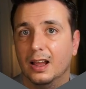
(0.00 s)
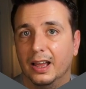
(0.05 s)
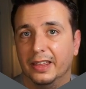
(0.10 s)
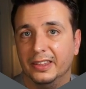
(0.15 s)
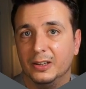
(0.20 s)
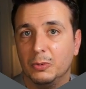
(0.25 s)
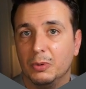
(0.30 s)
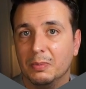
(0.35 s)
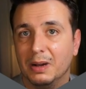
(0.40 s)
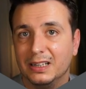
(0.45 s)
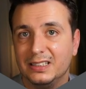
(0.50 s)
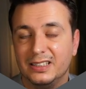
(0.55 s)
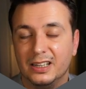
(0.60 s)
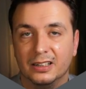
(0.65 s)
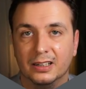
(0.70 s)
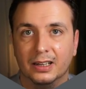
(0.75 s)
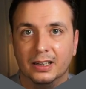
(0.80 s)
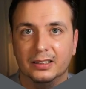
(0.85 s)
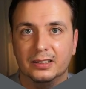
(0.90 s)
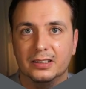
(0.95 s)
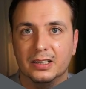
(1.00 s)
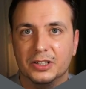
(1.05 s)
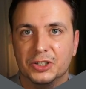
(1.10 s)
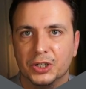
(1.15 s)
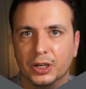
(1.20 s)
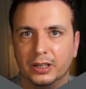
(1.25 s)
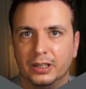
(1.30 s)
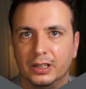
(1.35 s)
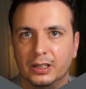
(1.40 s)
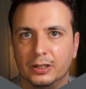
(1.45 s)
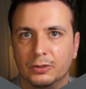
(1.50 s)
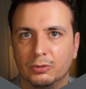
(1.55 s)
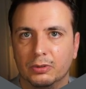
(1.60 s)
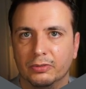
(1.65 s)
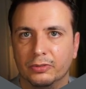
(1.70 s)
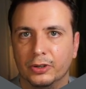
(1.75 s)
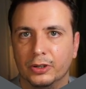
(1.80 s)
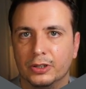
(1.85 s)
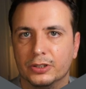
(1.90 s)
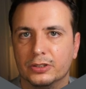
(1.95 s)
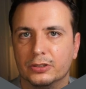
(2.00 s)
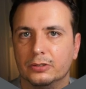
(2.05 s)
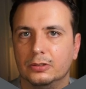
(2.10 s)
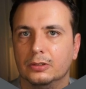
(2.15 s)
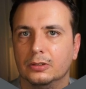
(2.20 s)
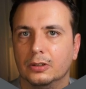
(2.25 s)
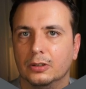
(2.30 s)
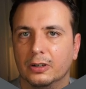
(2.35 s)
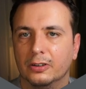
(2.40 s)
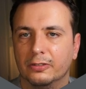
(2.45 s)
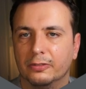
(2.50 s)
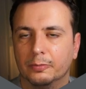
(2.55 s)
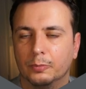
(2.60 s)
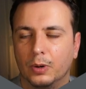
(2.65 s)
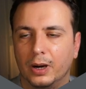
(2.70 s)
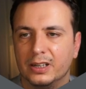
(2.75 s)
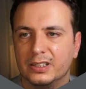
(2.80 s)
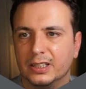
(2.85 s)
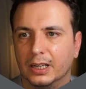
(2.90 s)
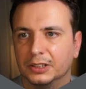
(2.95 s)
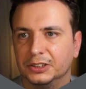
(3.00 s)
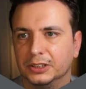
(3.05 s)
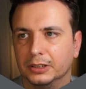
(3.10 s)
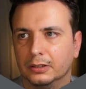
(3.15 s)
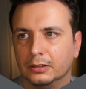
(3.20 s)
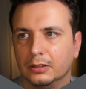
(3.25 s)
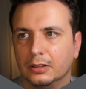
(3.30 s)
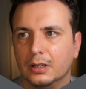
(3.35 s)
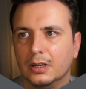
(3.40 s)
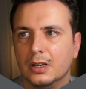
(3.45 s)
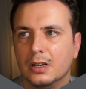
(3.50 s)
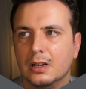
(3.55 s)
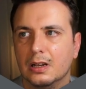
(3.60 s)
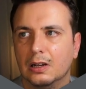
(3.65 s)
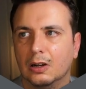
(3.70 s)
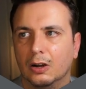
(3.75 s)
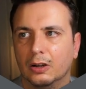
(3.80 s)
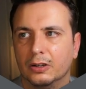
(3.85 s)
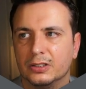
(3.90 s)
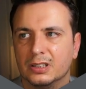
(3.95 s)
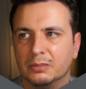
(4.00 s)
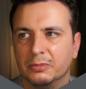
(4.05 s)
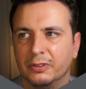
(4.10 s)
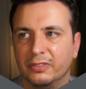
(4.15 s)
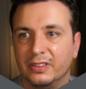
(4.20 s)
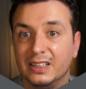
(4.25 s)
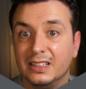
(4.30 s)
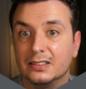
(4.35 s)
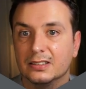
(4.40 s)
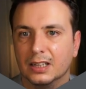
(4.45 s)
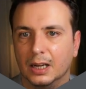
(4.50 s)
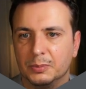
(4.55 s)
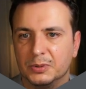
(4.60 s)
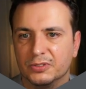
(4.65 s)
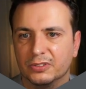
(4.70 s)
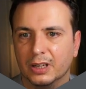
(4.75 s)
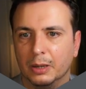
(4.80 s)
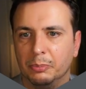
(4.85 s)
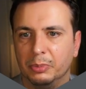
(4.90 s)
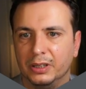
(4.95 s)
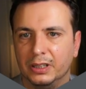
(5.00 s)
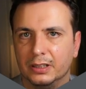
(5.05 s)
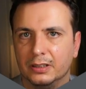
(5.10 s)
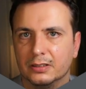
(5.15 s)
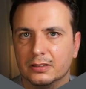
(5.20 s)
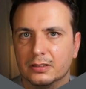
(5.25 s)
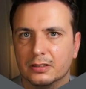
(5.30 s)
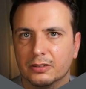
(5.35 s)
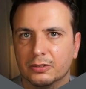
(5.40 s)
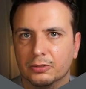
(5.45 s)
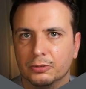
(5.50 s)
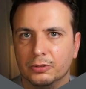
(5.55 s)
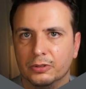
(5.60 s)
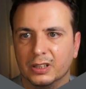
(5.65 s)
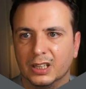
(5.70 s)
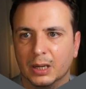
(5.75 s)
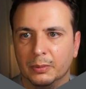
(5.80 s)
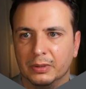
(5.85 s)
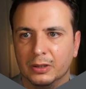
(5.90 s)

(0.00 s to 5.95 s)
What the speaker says: I think we might see a nice chunky reversal of price action on some of these types of companies through the coming